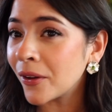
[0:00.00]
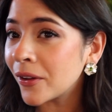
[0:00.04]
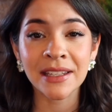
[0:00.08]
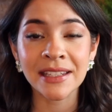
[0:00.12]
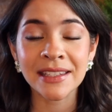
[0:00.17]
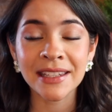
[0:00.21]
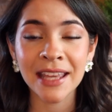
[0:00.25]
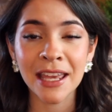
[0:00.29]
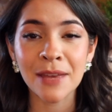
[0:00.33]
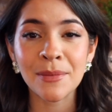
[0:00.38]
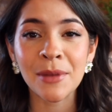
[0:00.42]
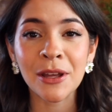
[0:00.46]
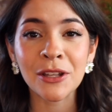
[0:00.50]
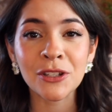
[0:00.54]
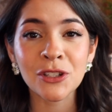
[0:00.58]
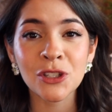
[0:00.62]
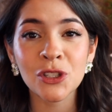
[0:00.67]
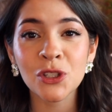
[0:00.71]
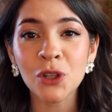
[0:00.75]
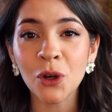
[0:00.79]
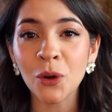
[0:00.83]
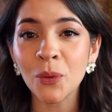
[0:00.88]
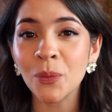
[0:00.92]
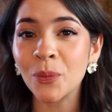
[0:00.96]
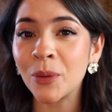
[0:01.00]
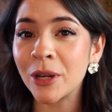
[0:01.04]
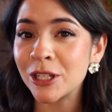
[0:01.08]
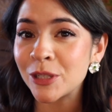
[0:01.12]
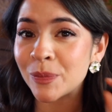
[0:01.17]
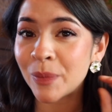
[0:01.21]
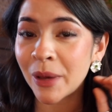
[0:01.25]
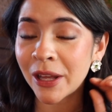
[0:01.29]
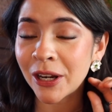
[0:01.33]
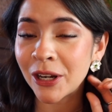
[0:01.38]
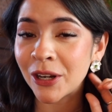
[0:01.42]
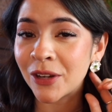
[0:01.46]
These came out so
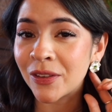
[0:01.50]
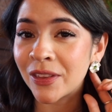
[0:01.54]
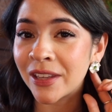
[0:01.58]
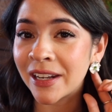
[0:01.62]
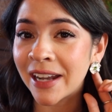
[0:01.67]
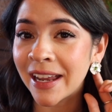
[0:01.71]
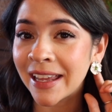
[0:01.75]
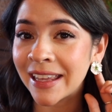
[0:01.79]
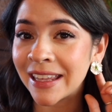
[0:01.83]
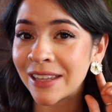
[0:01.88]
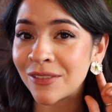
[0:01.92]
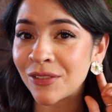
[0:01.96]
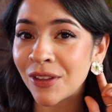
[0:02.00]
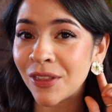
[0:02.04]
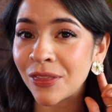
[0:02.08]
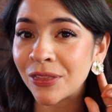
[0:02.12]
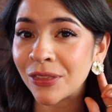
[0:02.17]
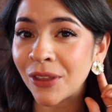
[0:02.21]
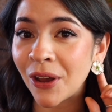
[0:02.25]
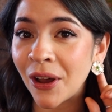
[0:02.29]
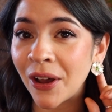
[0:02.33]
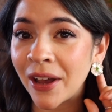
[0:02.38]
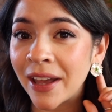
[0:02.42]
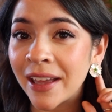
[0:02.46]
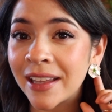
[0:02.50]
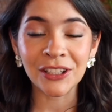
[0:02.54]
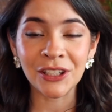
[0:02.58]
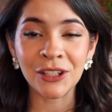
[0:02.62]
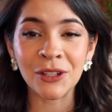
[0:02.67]
much better than I even thought.